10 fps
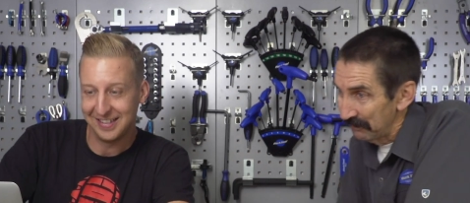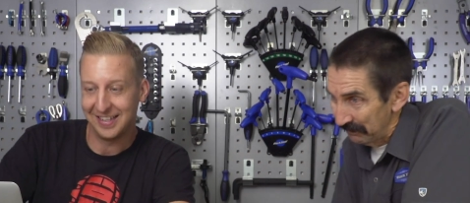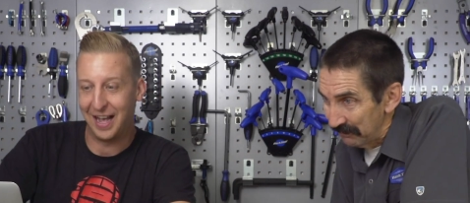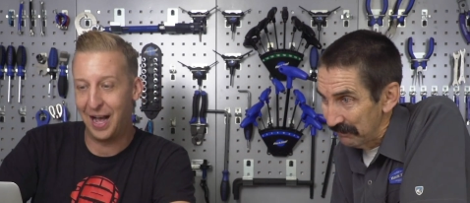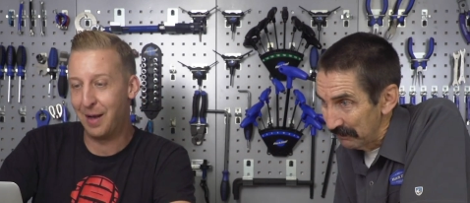
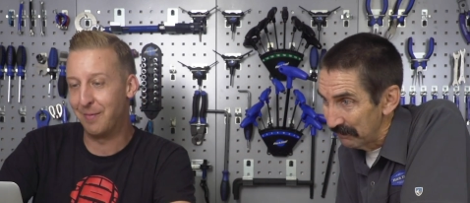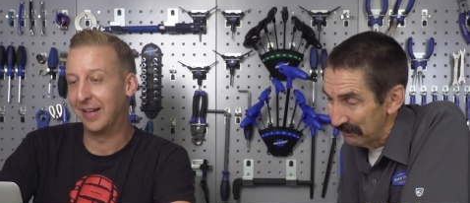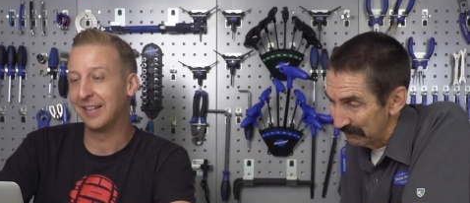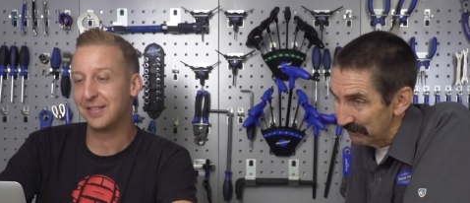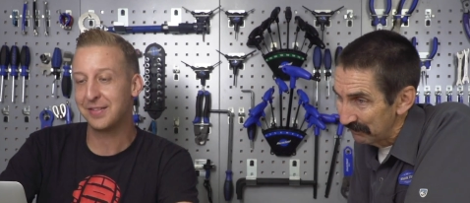Speaker 1: Mm. Um,
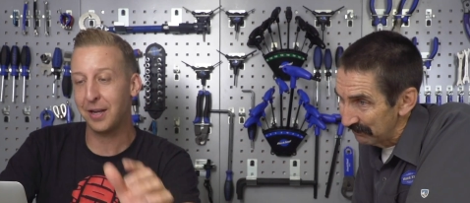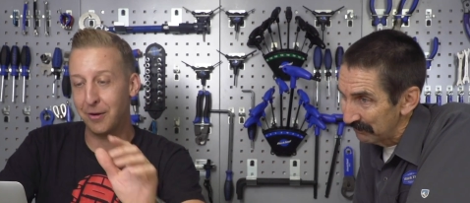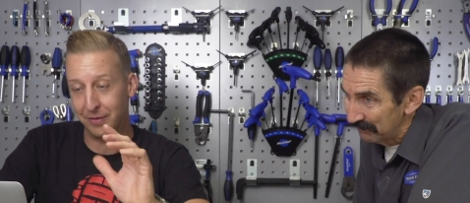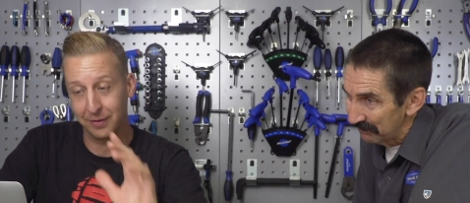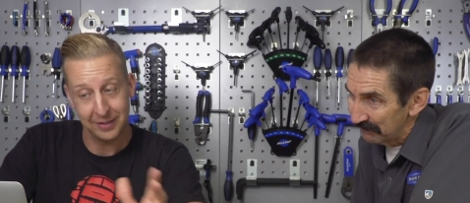
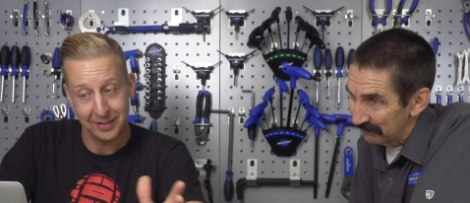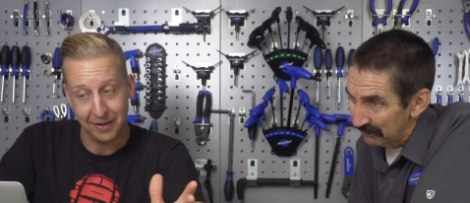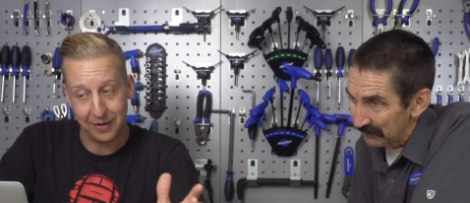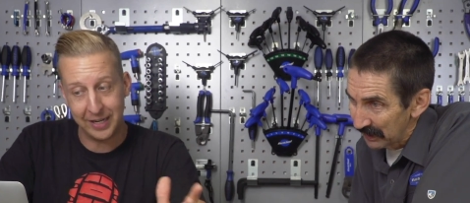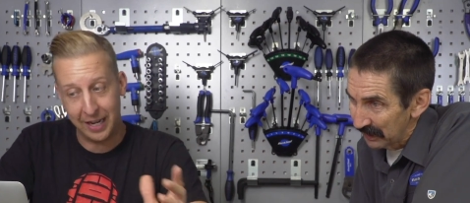so,
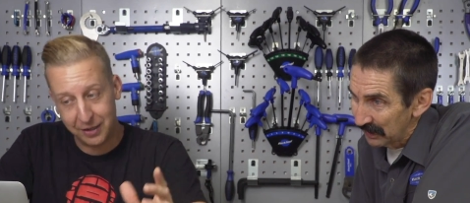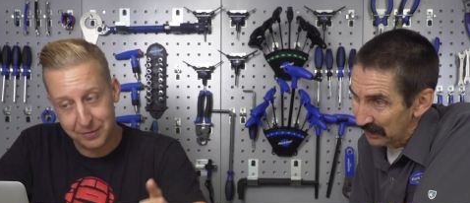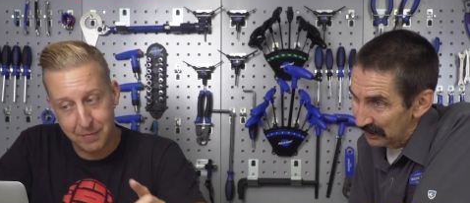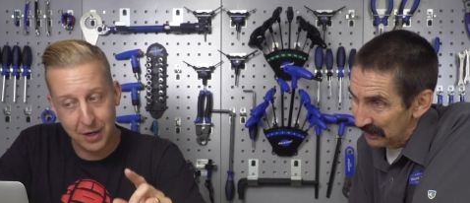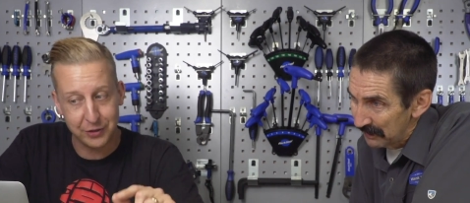Hi there.
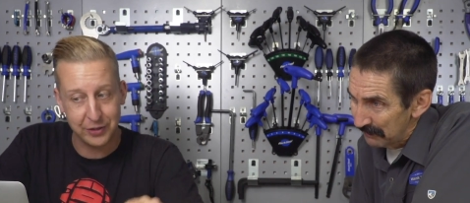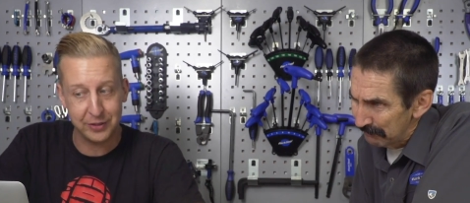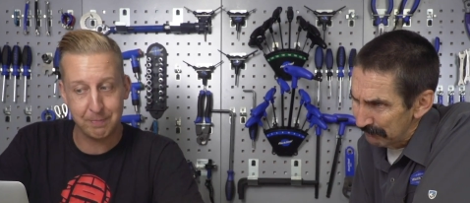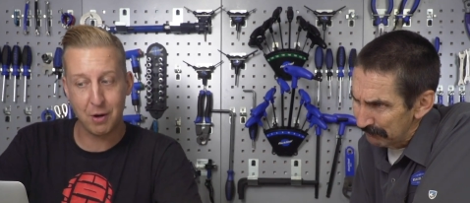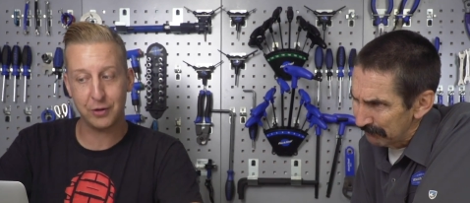As much
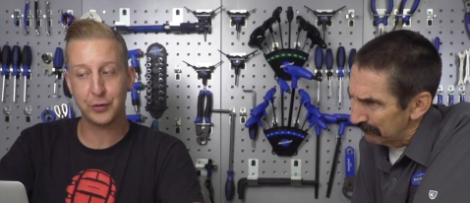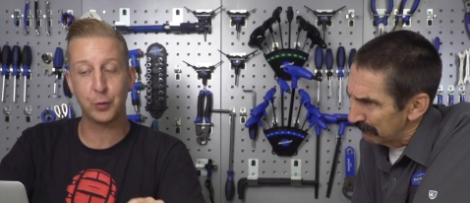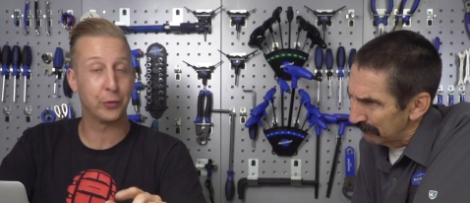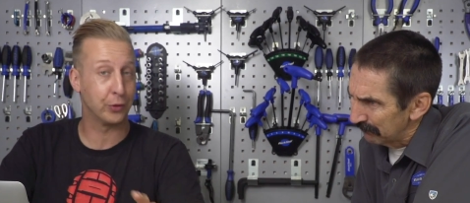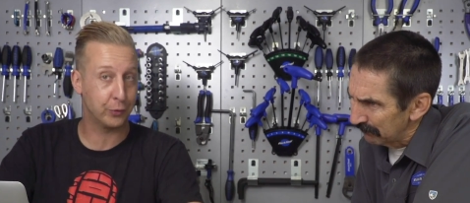as park
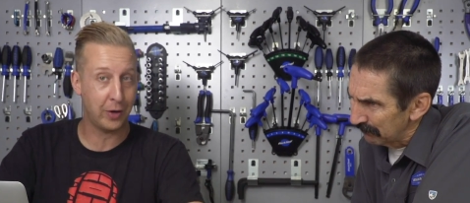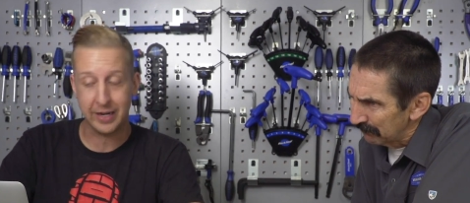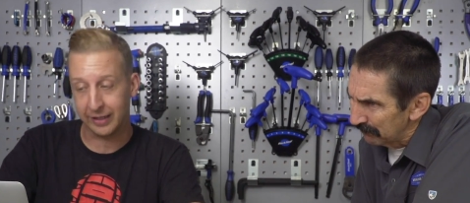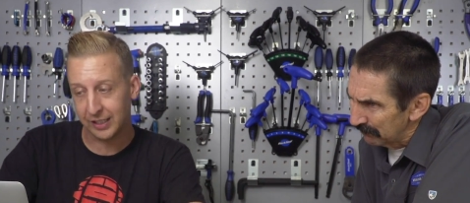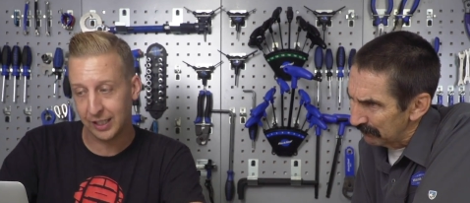tools are great and